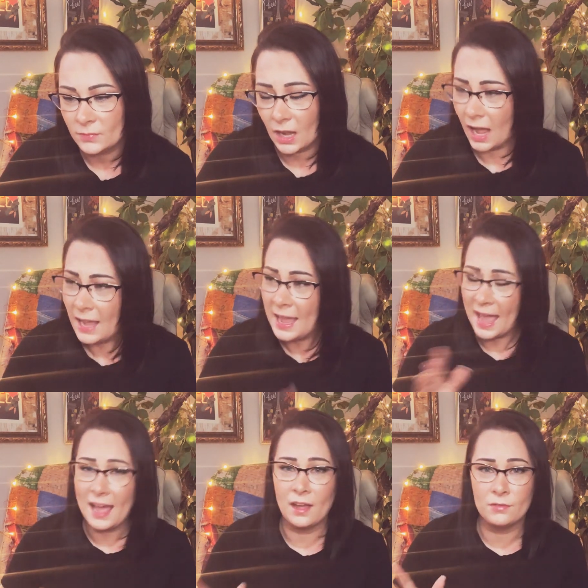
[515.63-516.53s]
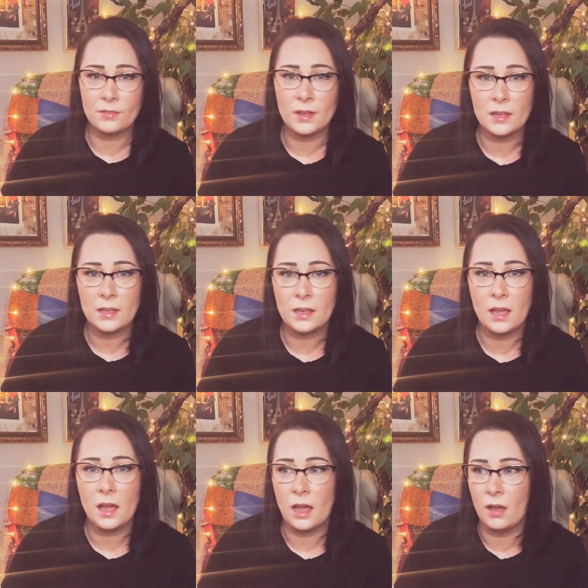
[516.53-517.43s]
I have
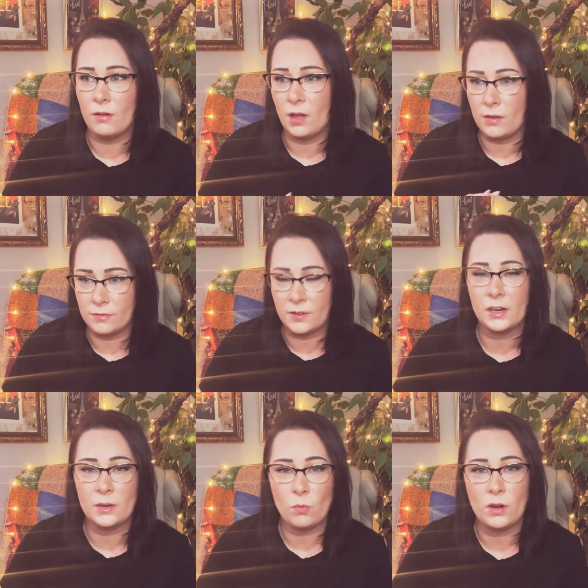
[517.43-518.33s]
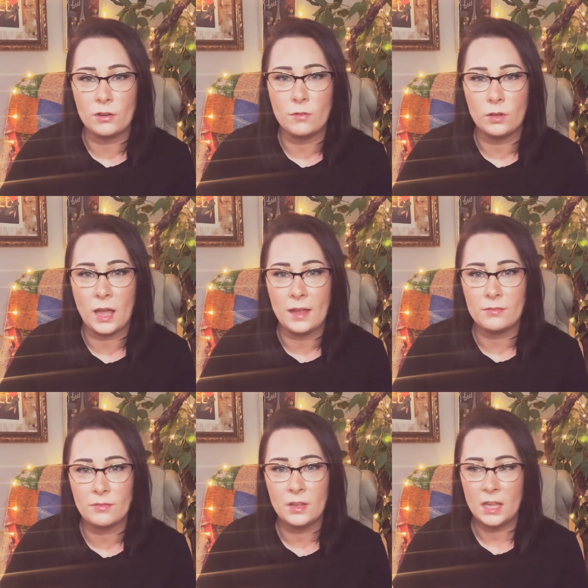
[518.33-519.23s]
a very wonderful
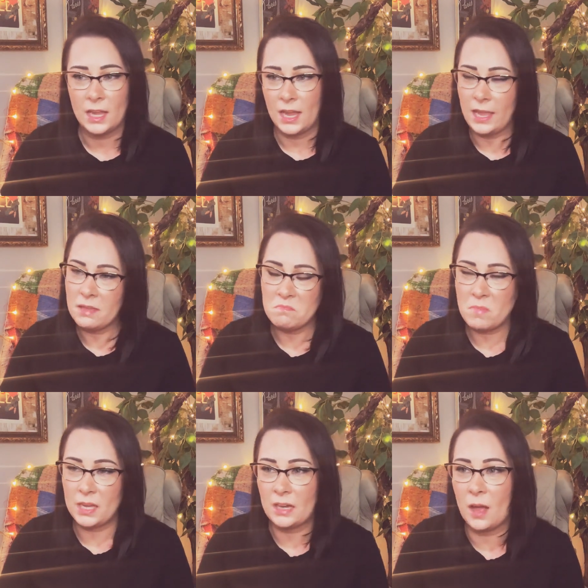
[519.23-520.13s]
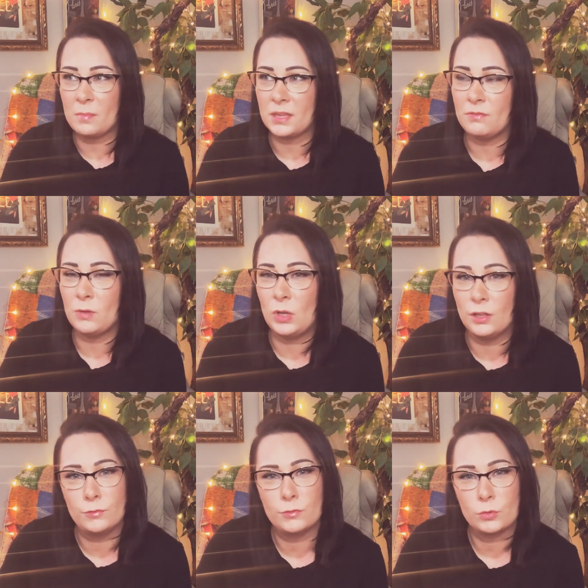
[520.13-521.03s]
life. It may not be full
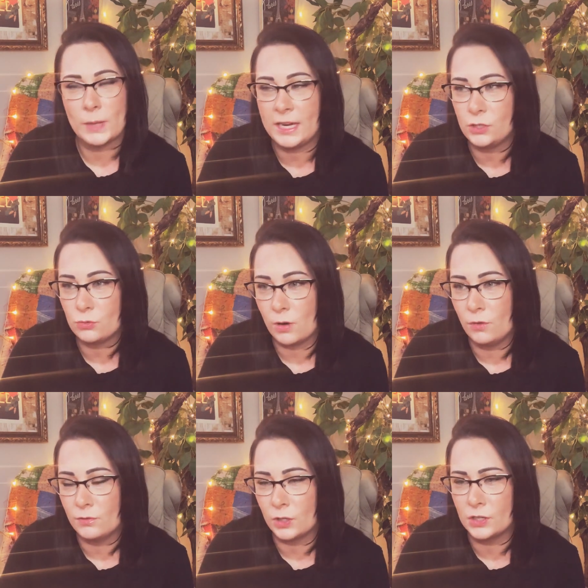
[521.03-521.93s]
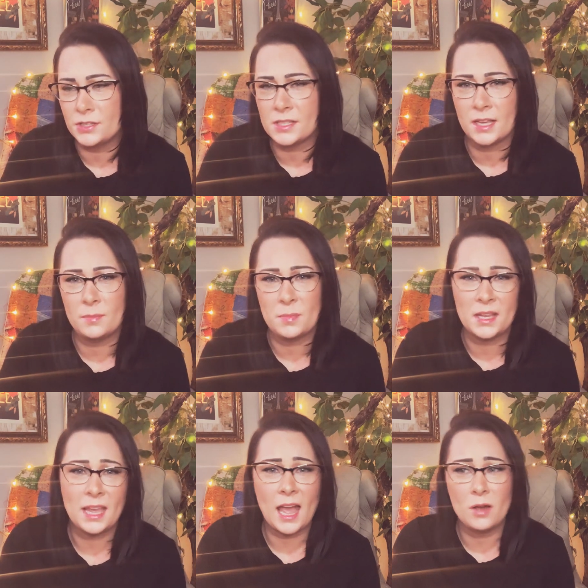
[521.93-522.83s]
of Range Rovers and
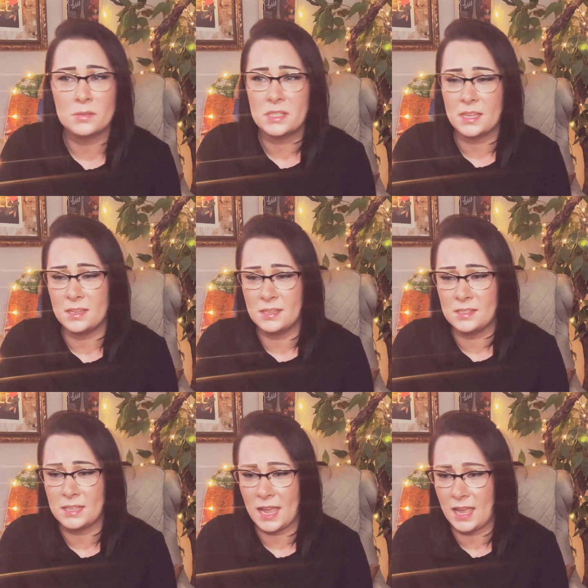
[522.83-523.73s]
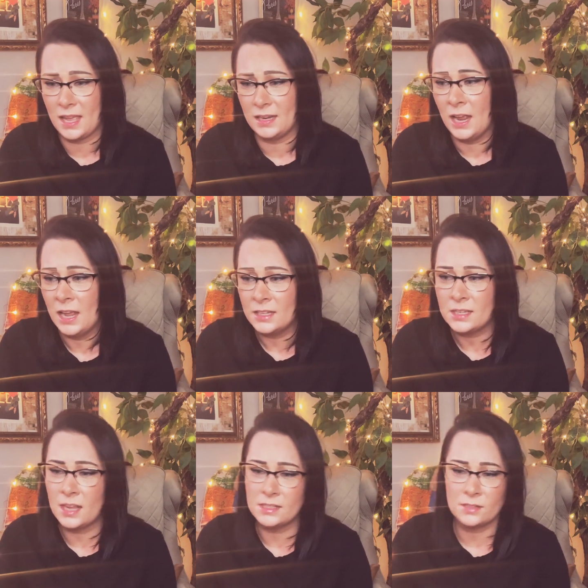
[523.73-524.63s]
big houses and
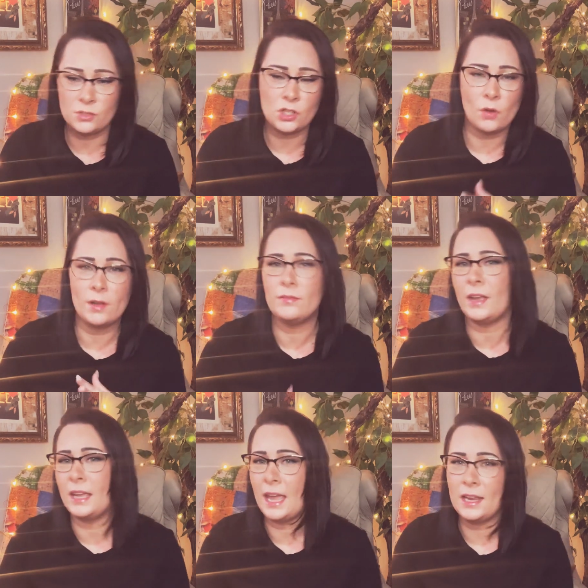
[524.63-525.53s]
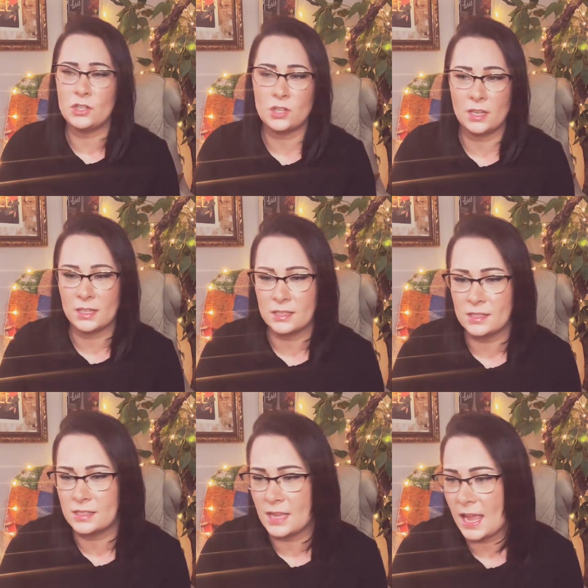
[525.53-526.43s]
tons of showy
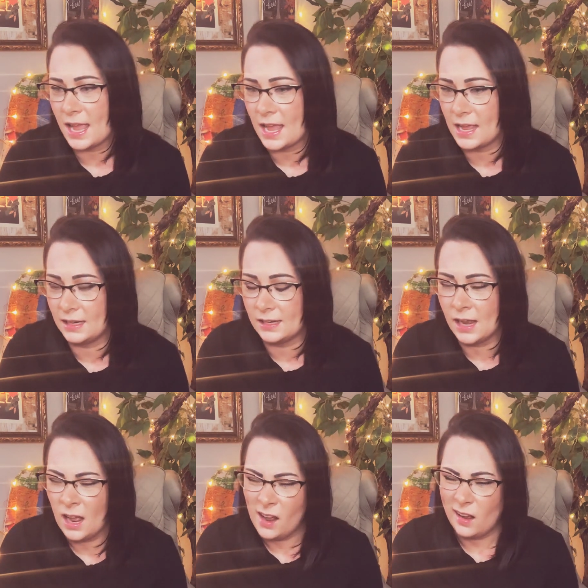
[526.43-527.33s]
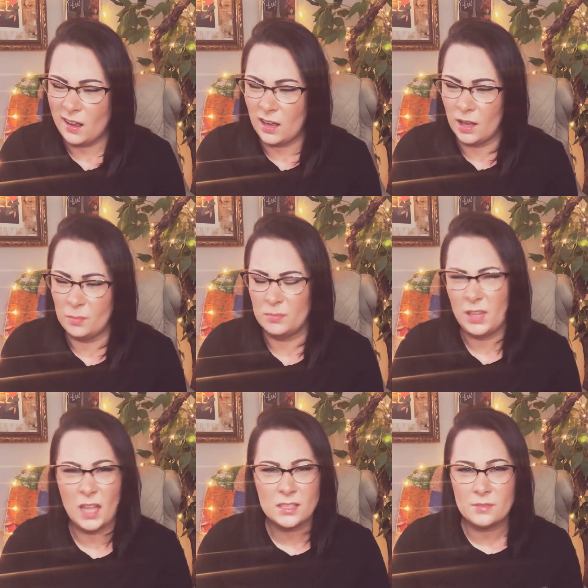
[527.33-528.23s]
vacations and
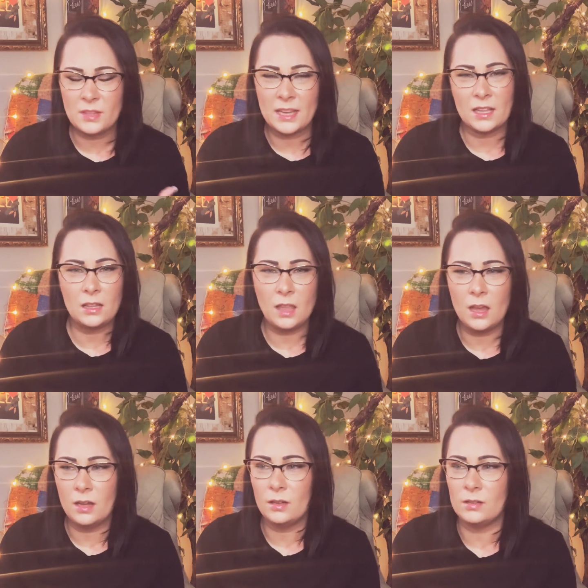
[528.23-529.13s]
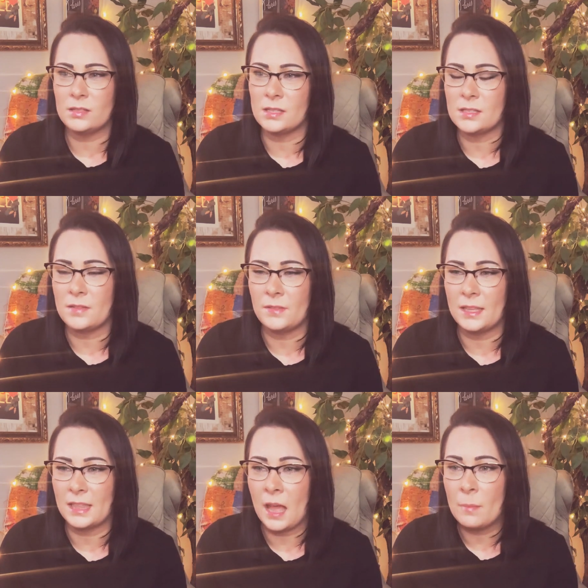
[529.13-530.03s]
lots of like clothes and stuff
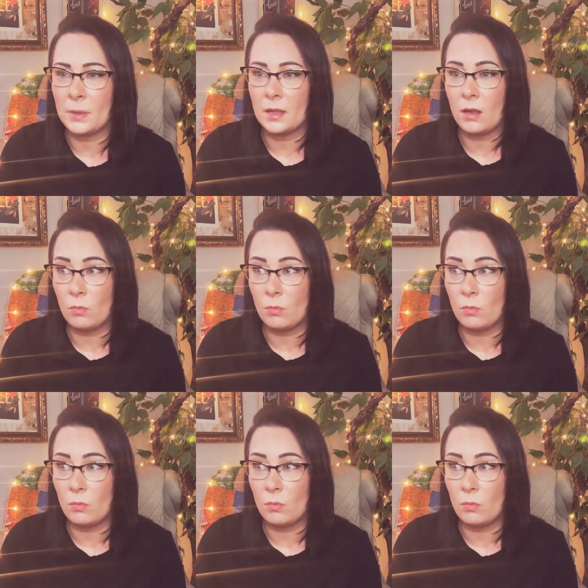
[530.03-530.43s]
like that. But